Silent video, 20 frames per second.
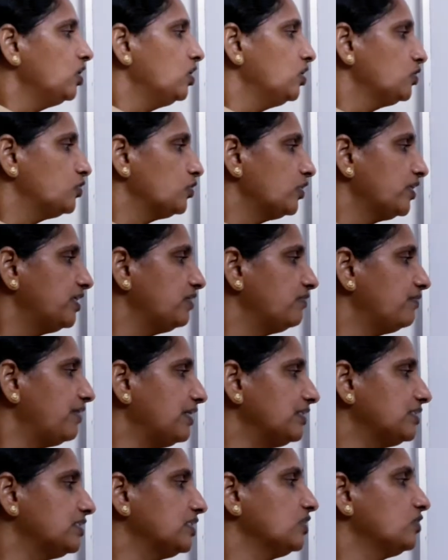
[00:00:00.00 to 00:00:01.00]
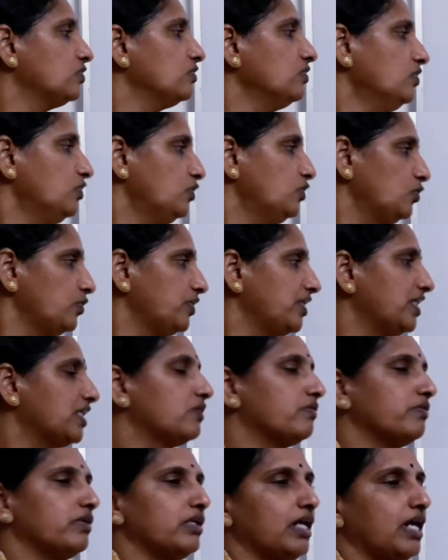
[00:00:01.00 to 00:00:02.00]
So it divides into two
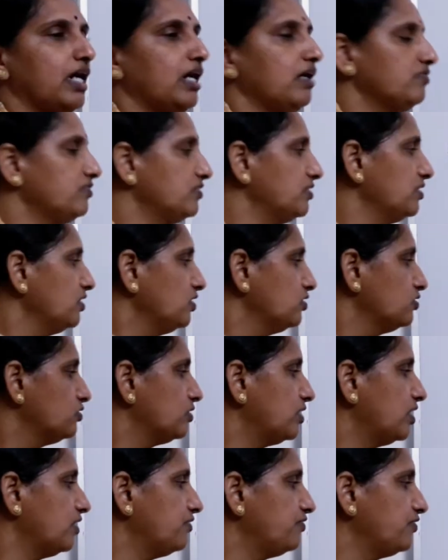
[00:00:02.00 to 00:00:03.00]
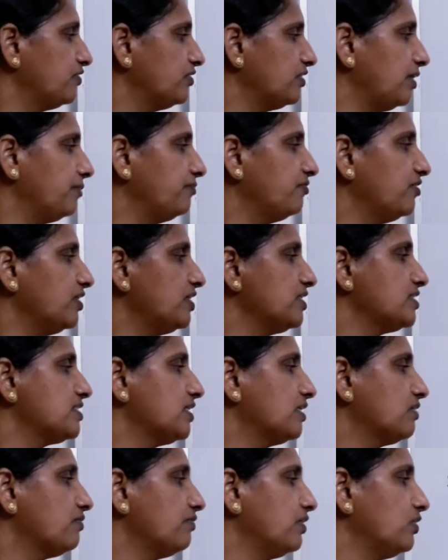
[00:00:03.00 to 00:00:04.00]
equal halves. So therefore m1 is
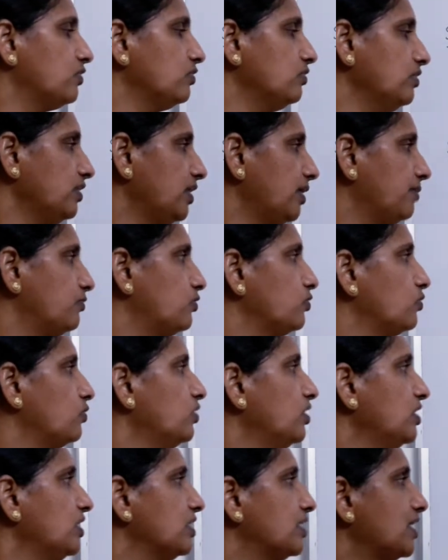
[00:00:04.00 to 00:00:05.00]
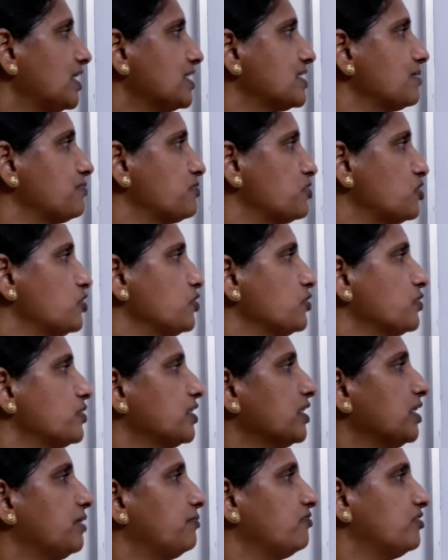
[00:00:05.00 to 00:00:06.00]
equal to m2. Thus
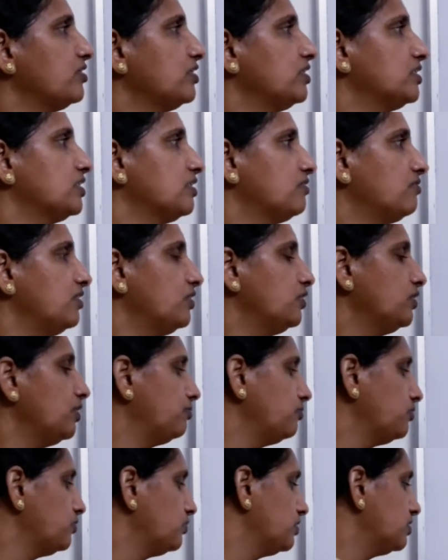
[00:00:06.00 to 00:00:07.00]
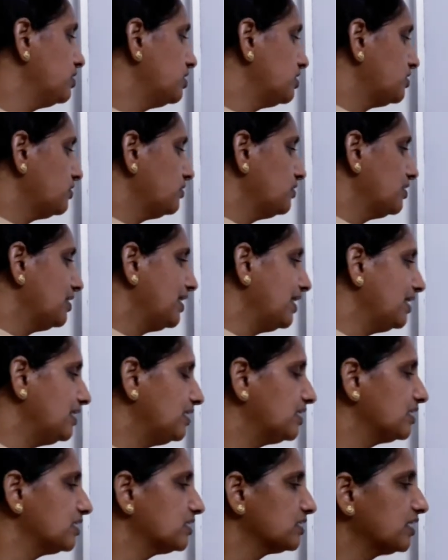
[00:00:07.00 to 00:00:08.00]
substituting m1 is equal to m2 in this, you will get
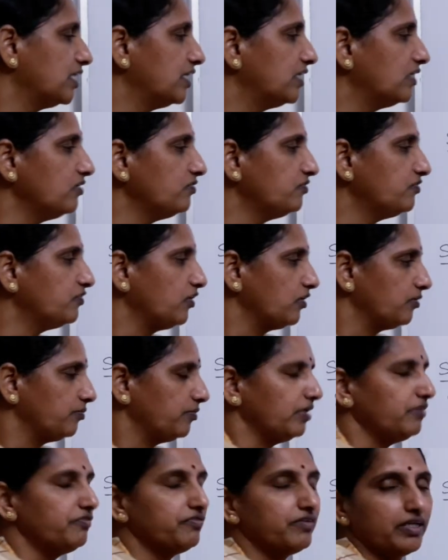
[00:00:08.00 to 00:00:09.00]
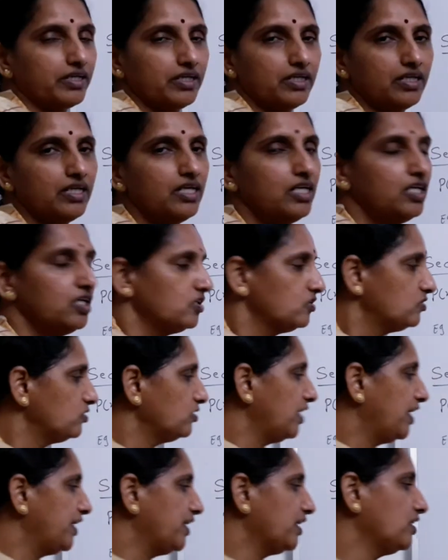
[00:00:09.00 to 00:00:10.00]
this kind of formula finally. So
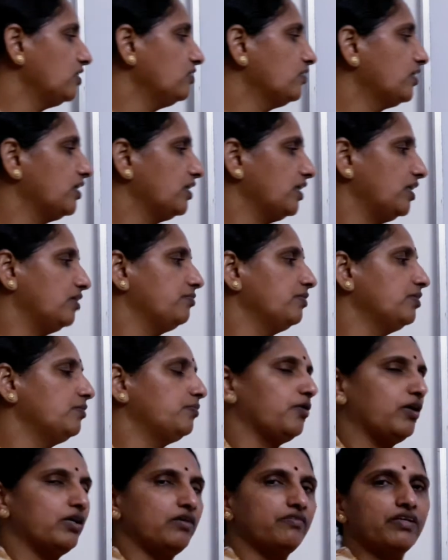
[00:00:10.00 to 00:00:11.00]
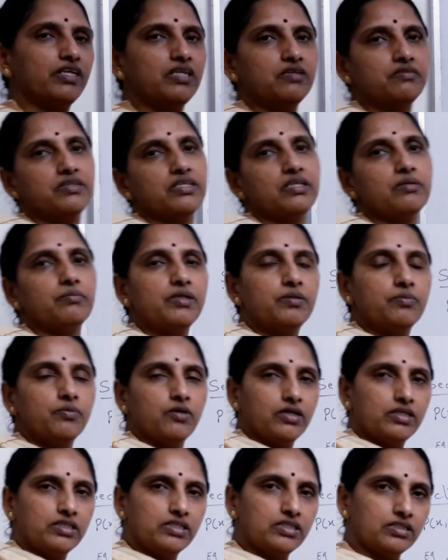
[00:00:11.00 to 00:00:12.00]
directly you can write midpoint. Whenever a
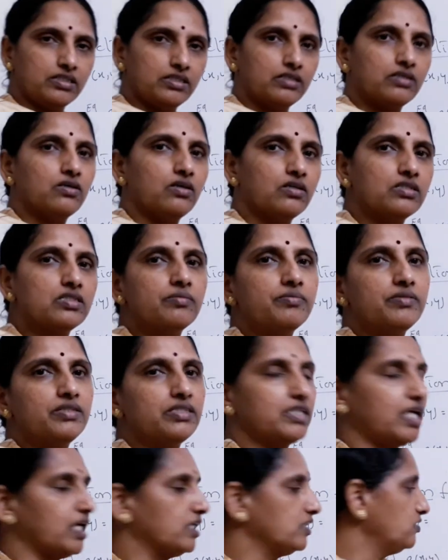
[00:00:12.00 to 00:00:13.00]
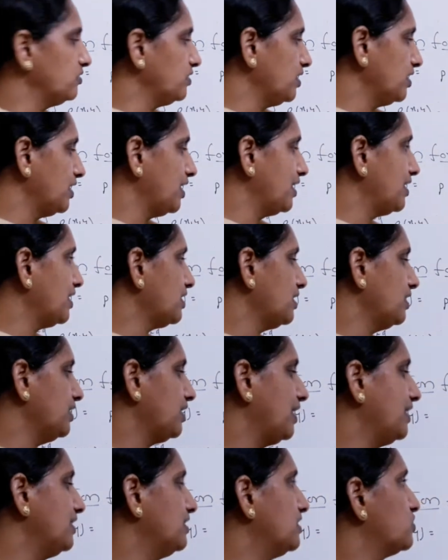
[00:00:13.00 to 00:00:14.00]
midpoint concept is asked, you can directly
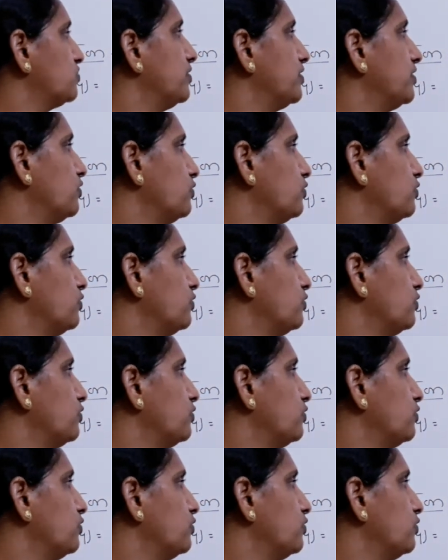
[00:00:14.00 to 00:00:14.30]
write this one.